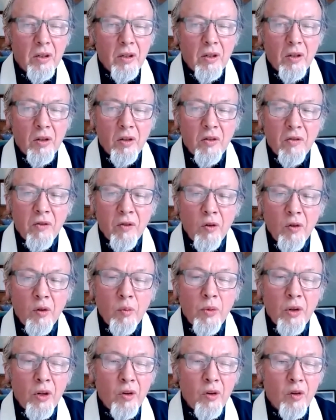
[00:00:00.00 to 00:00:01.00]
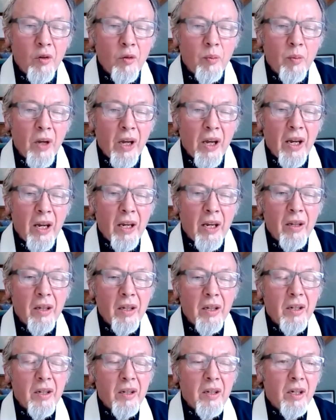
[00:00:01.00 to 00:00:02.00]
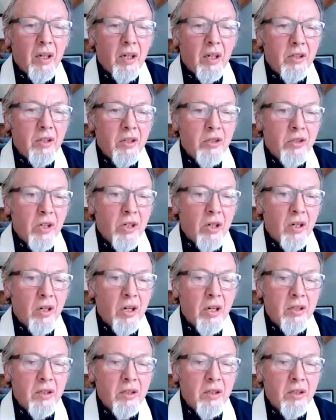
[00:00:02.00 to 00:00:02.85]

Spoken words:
the full moon of May, it shines